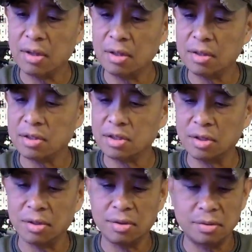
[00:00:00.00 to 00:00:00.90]

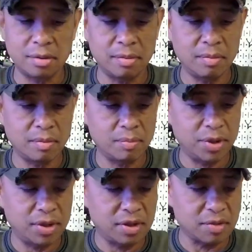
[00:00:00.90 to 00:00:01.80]
So
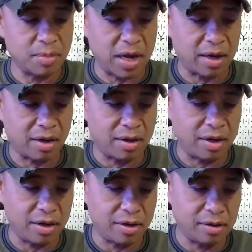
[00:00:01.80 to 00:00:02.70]
put this back on
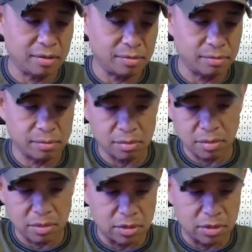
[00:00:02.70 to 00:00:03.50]
here. All